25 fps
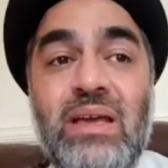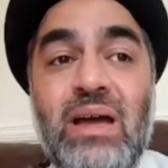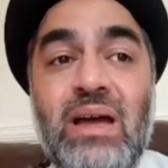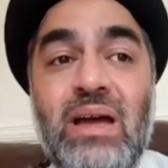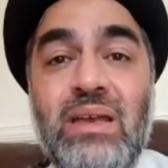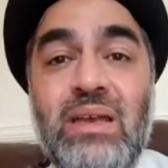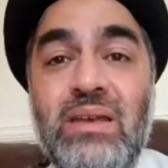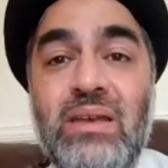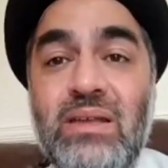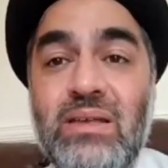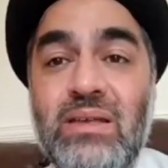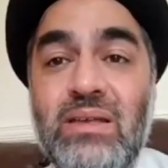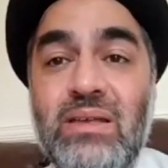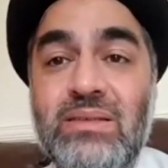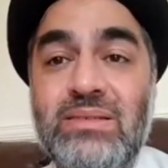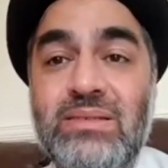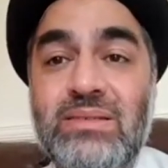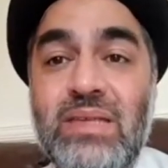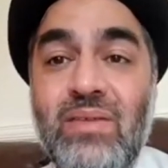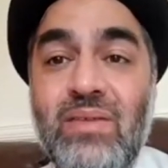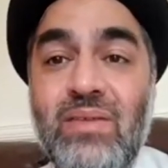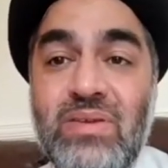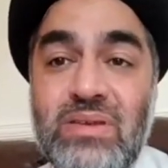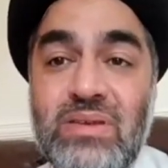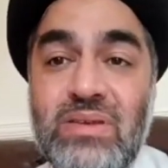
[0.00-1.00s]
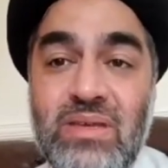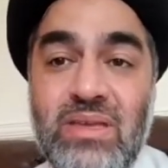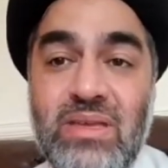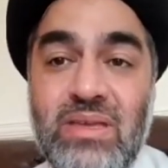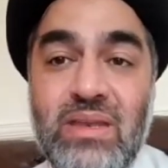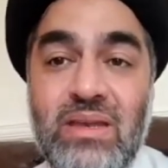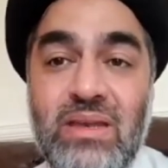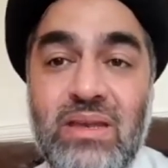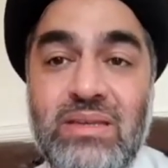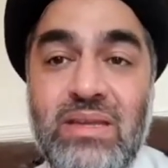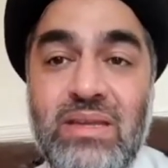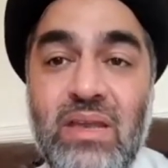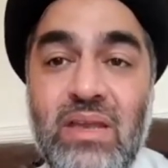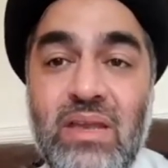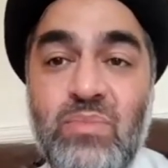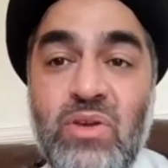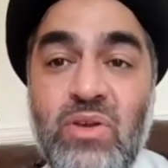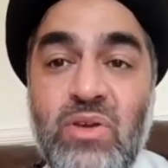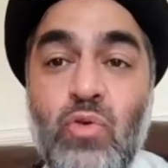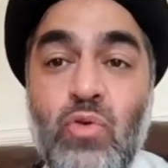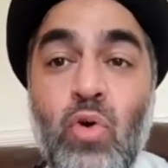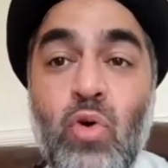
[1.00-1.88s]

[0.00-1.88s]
under 70 can attend, but